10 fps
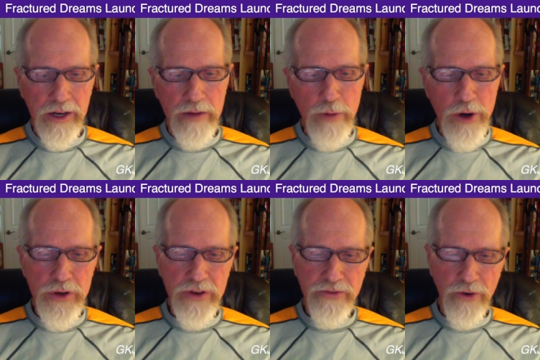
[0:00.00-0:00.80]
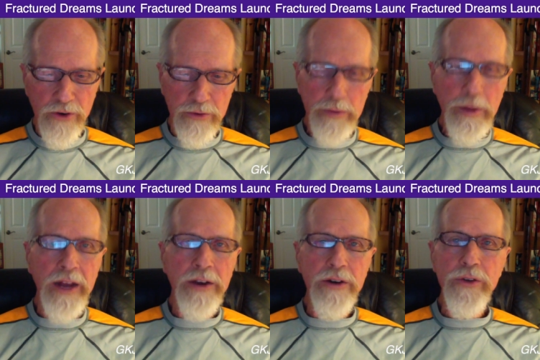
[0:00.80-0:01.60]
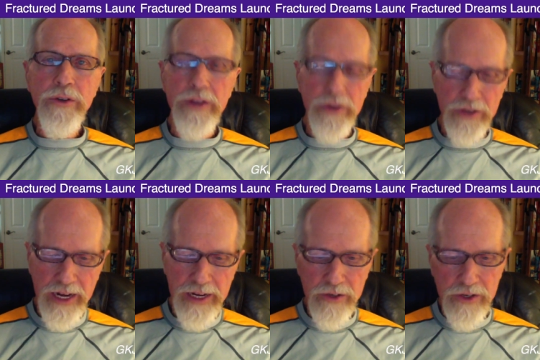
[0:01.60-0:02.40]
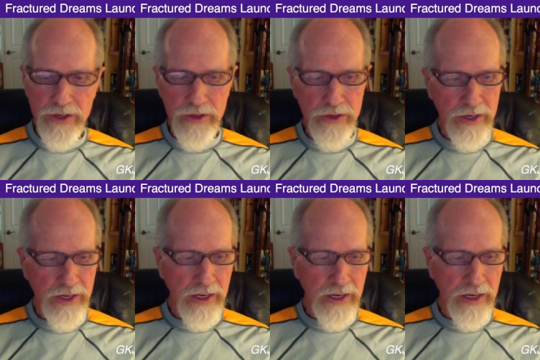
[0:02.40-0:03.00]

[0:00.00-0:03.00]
emergency first responders, the sciences,